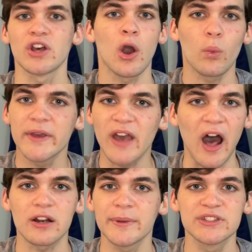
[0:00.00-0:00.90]
We got
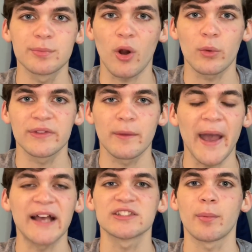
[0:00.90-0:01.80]
to be smart with the
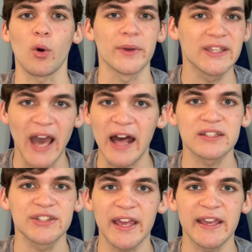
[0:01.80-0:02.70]
basketball. We got to
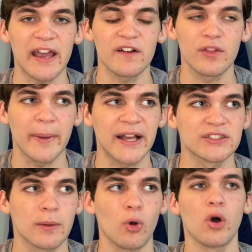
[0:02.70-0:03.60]
take care of the
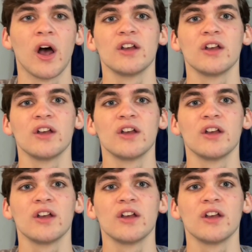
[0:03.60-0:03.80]
basketball.